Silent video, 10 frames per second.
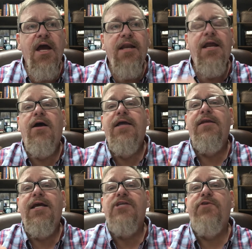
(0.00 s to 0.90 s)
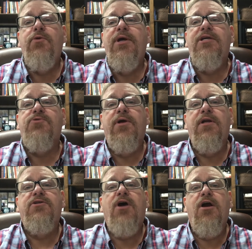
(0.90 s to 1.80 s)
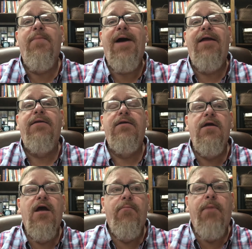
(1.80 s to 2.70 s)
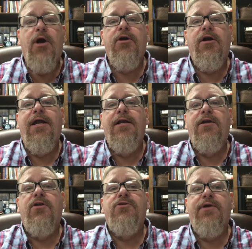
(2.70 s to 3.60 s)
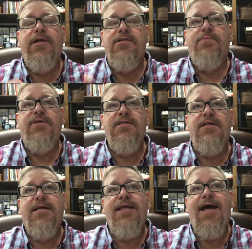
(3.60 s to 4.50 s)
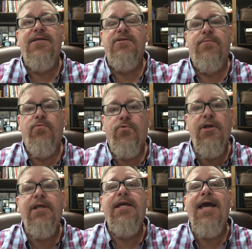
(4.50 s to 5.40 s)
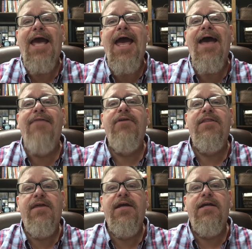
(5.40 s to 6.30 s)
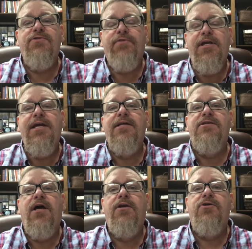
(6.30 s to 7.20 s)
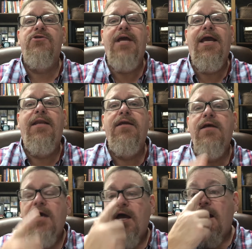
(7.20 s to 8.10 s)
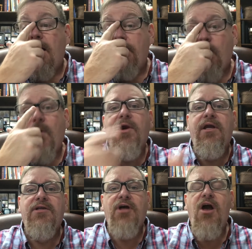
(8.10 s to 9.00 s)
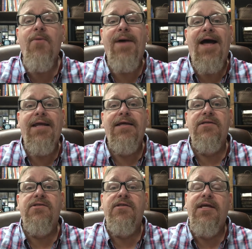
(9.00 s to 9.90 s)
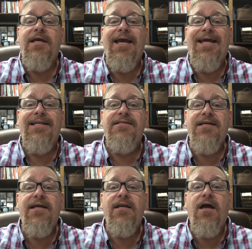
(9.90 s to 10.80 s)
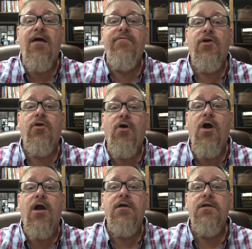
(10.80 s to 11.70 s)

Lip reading: Now, in the next few weeks, we're going to talk about murder and adultery and some things like that, some really heavy things for kids to understand. But what we're going to talk about is the intent of your heart,